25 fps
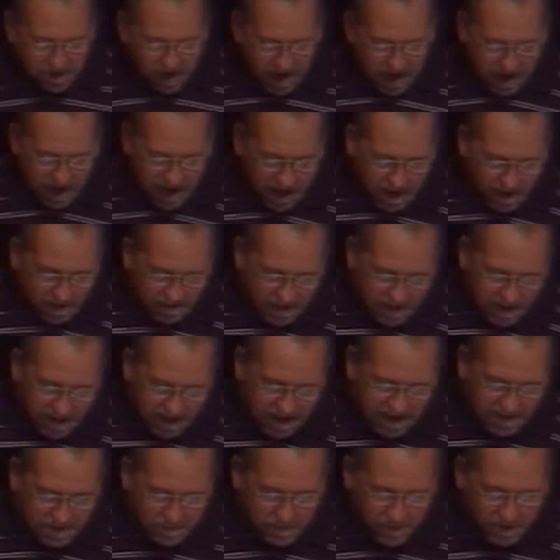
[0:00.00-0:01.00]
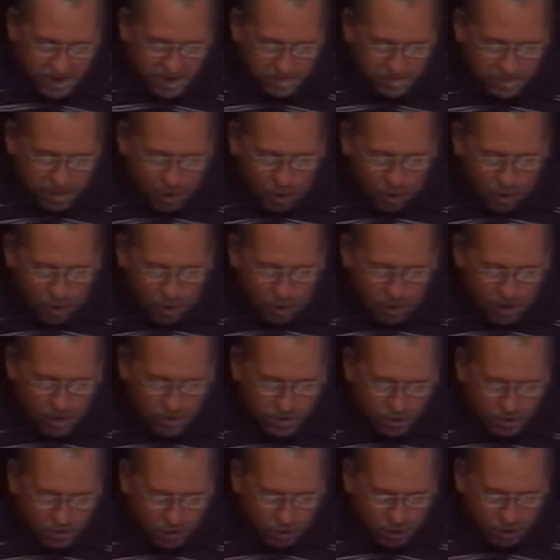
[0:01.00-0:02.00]
A child has been
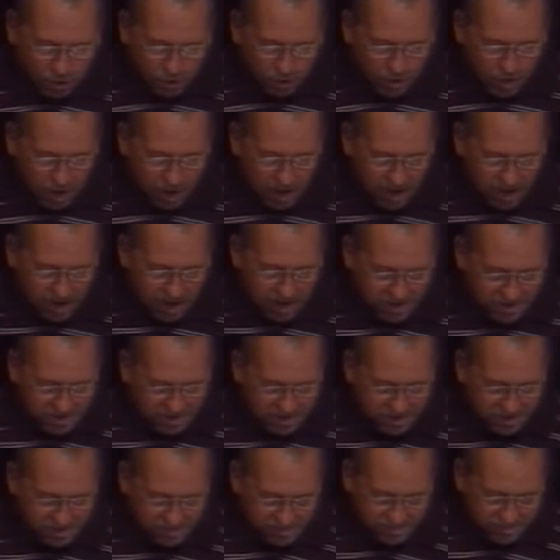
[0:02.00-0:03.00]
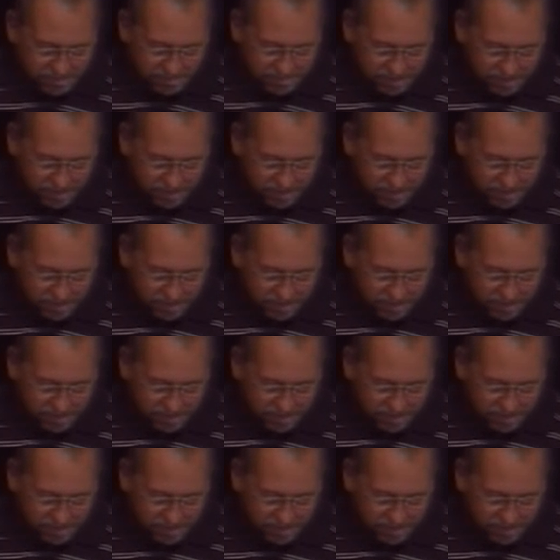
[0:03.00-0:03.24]
born to us.